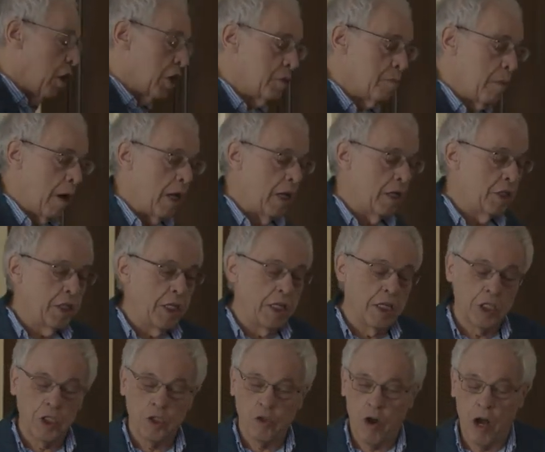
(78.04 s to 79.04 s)
cosmology
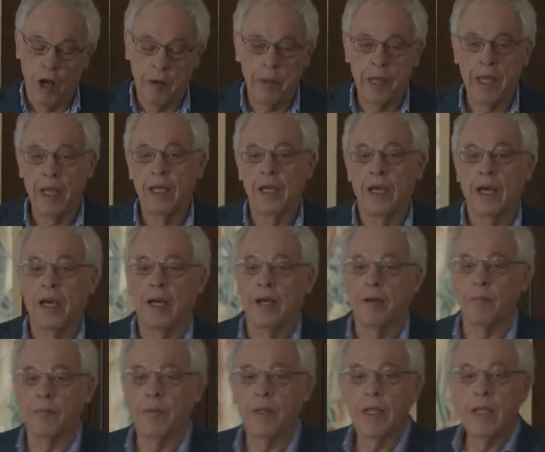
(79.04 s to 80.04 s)
and astronomy.
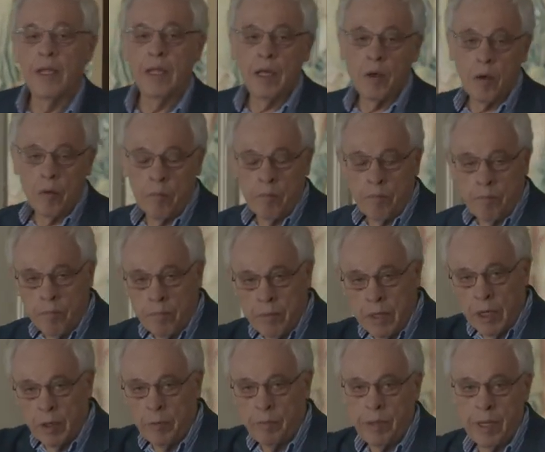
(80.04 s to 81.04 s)
Um,
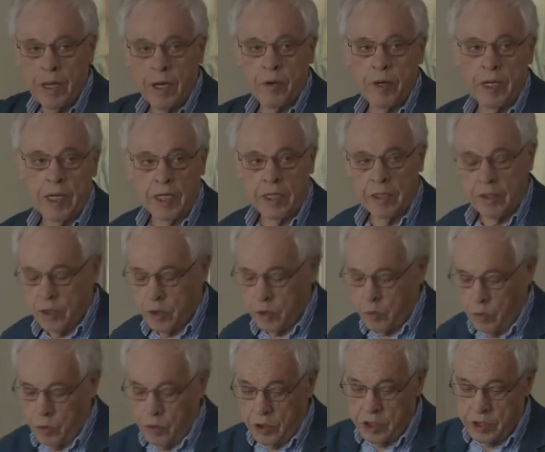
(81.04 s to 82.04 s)
you know, peering
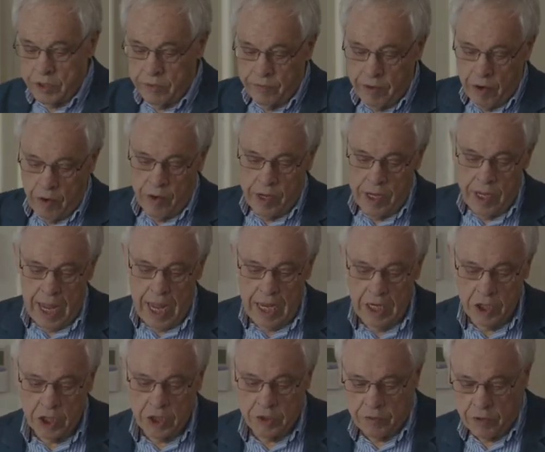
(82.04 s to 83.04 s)
towards the very
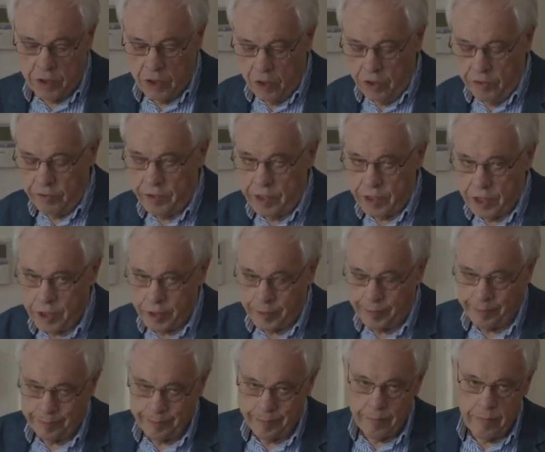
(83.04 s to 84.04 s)
ends of the universe.
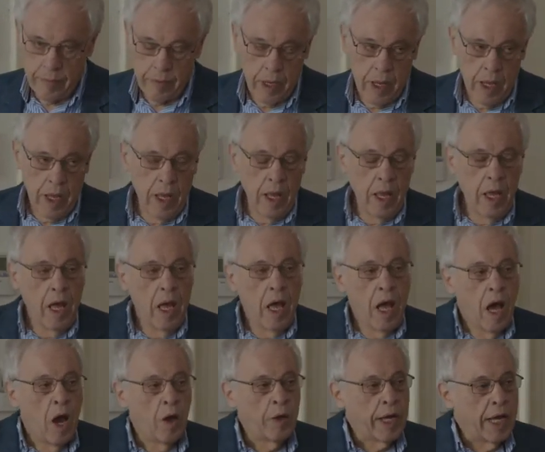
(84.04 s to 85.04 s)

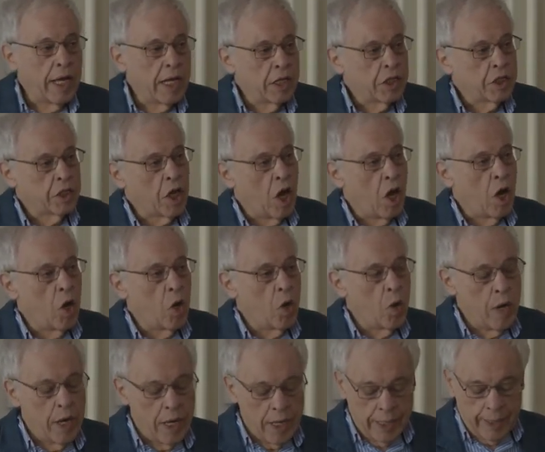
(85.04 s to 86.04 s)
Okay,
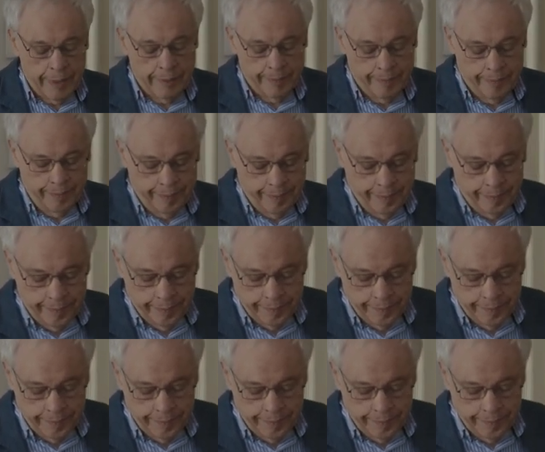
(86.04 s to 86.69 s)
so um,